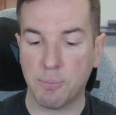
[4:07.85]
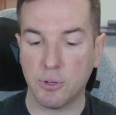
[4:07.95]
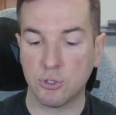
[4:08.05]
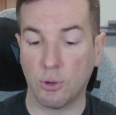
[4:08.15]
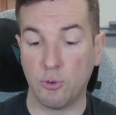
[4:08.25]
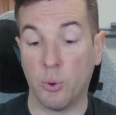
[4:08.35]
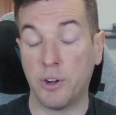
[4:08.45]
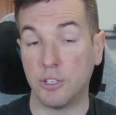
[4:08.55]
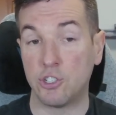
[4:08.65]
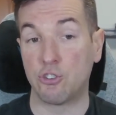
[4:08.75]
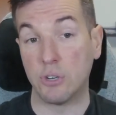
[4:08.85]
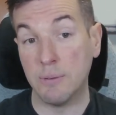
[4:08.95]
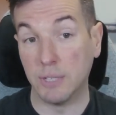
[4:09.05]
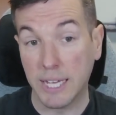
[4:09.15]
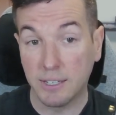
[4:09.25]
So if you wanted to stream
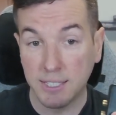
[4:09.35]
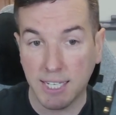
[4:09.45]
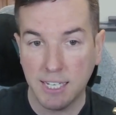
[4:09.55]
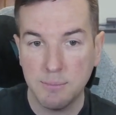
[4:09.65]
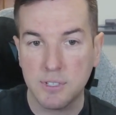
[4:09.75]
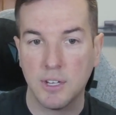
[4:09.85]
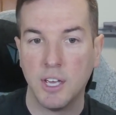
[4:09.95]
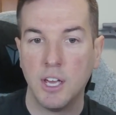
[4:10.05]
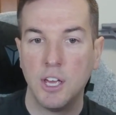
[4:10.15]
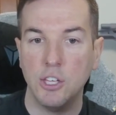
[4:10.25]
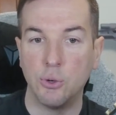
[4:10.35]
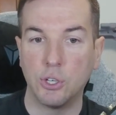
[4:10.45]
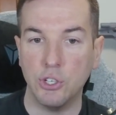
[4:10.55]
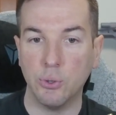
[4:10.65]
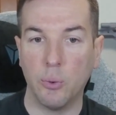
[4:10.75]
light gun games, you could
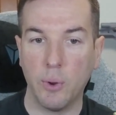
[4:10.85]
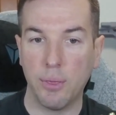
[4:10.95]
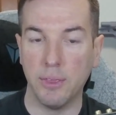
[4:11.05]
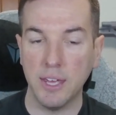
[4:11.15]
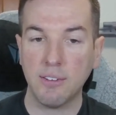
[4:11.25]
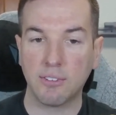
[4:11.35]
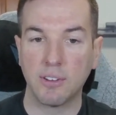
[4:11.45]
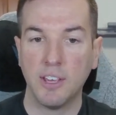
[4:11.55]
do it with this.